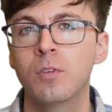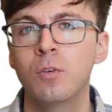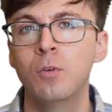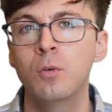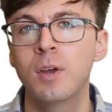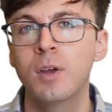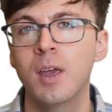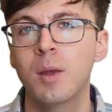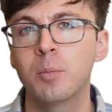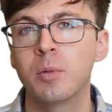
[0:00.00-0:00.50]

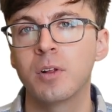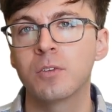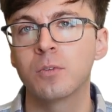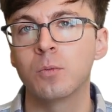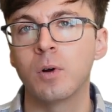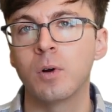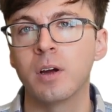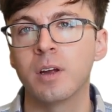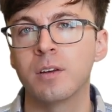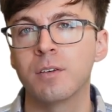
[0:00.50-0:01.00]
2k
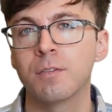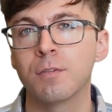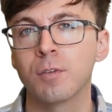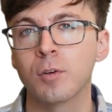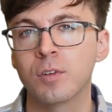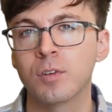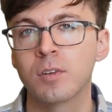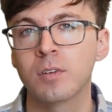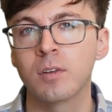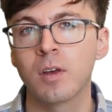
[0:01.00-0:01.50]
plus 1
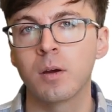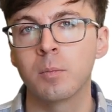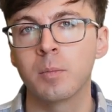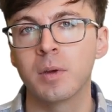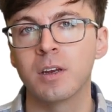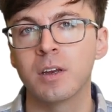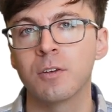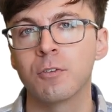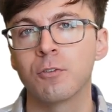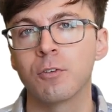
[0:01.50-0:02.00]
for some
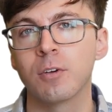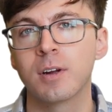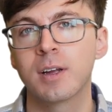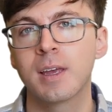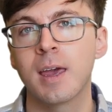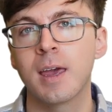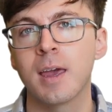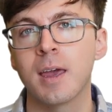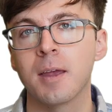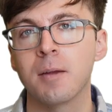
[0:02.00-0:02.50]
integer
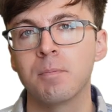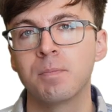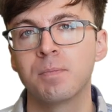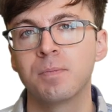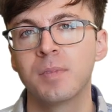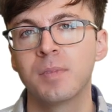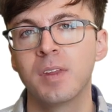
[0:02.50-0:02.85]
k.